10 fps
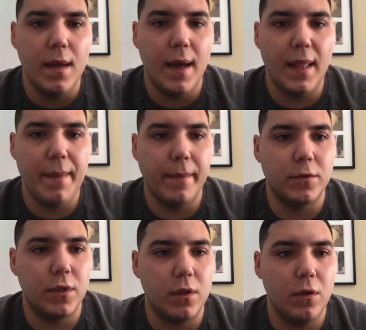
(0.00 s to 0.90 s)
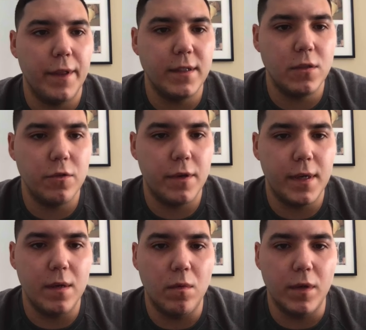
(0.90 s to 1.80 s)
Alabama truck lawyer, that's also the
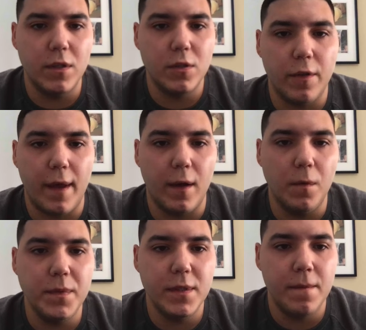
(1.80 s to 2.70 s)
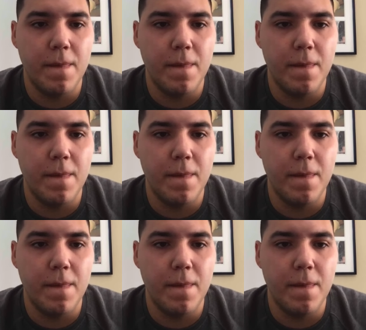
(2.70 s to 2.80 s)
keyword, that helps.